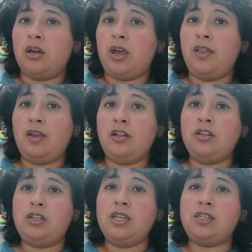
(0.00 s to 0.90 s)

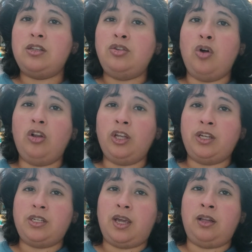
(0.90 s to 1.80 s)
And this
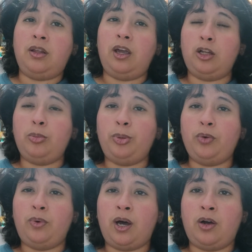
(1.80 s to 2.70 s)
knowledge can help
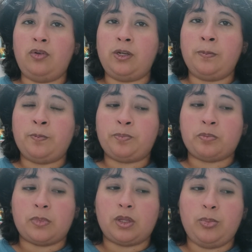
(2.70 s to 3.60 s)
you out
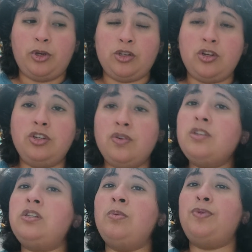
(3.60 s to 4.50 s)
because you're
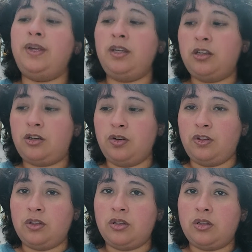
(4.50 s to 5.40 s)
doing something
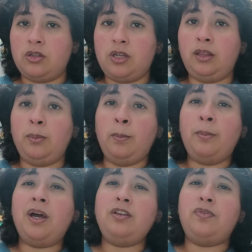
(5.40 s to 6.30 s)
good that
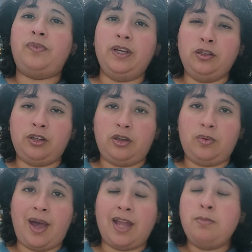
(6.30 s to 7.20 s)
might fuel
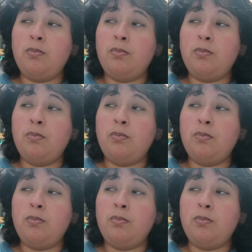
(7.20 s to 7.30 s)
you and